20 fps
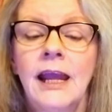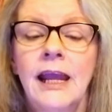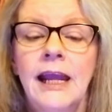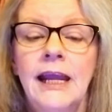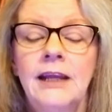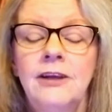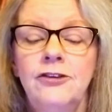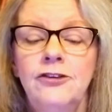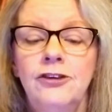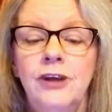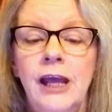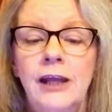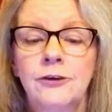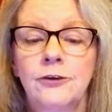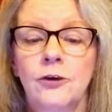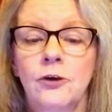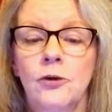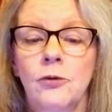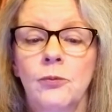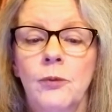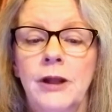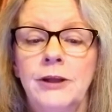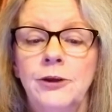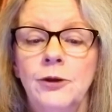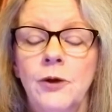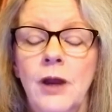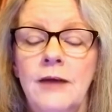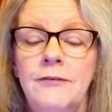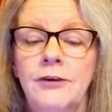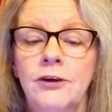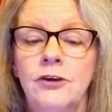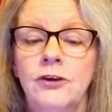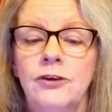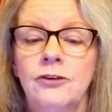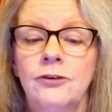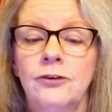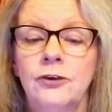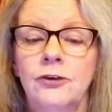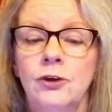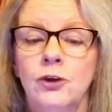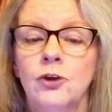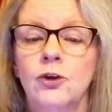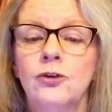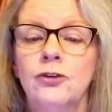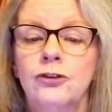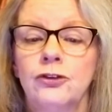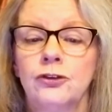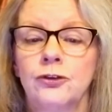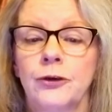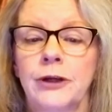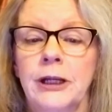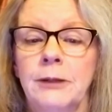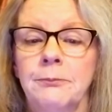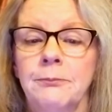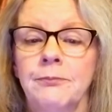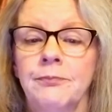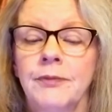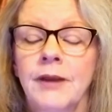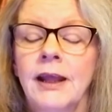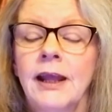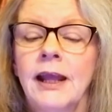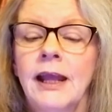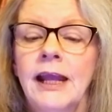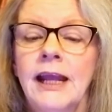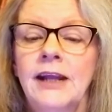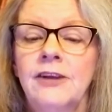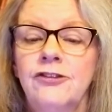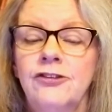In general, when you have a goose dream, it